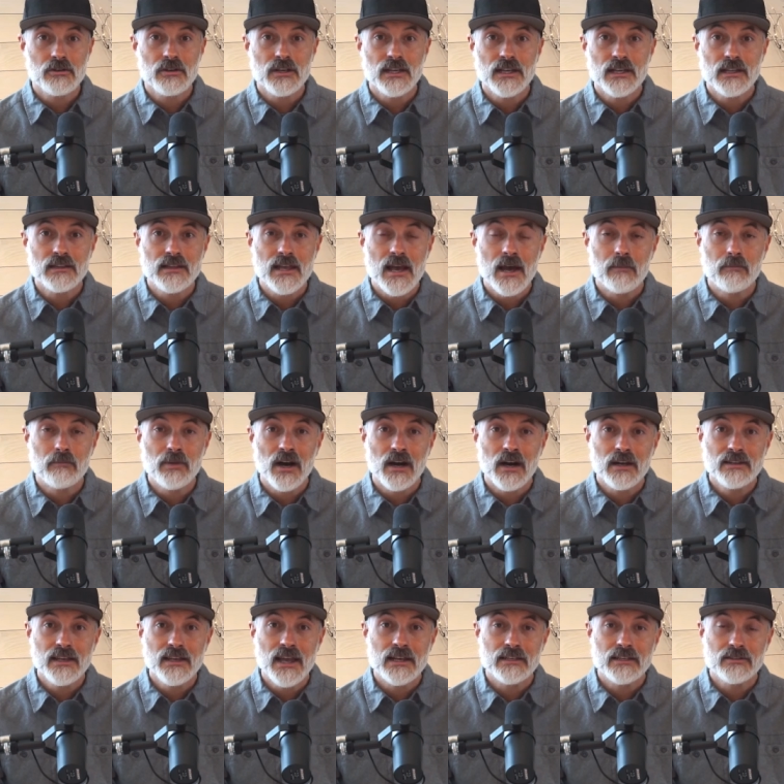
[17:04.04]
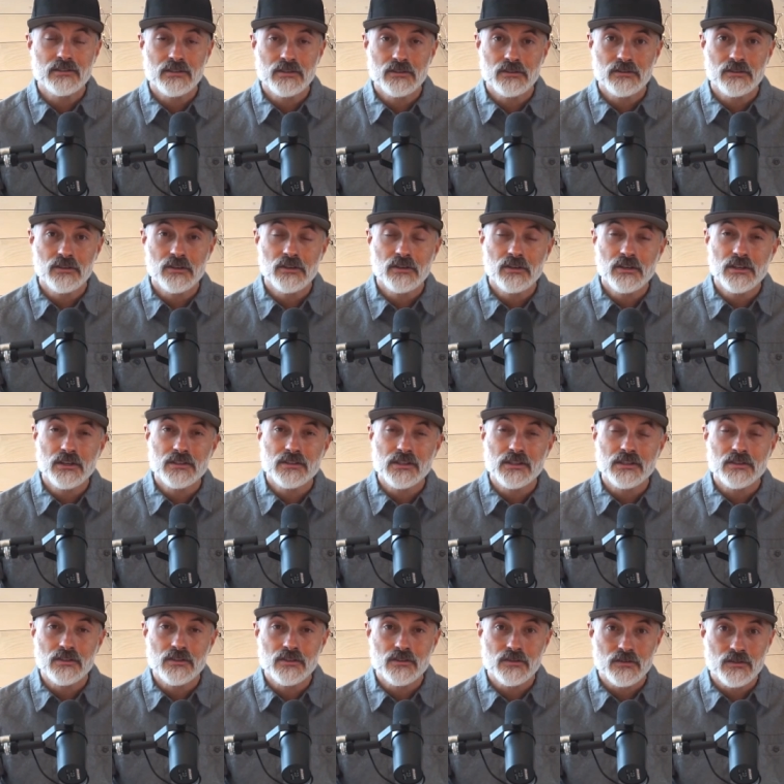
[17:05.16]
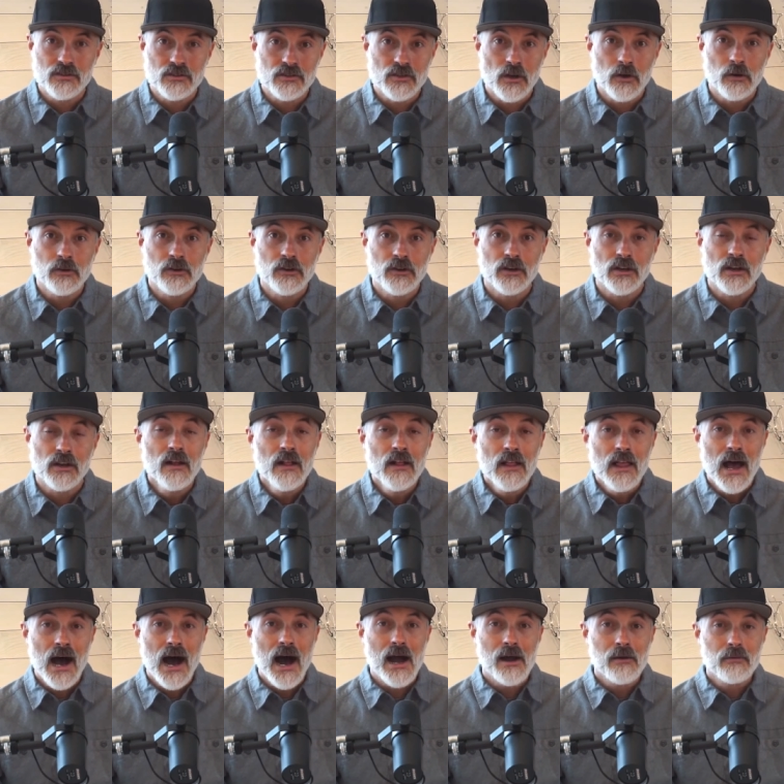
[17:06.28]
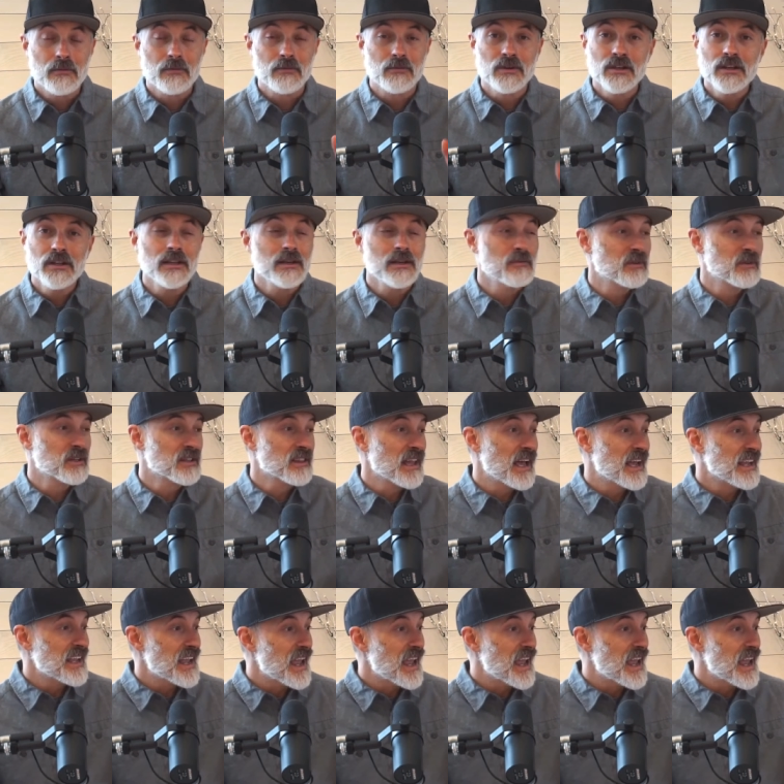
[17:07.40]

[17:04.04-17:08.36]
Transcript: to get that podcast to you because it's so good. I really would like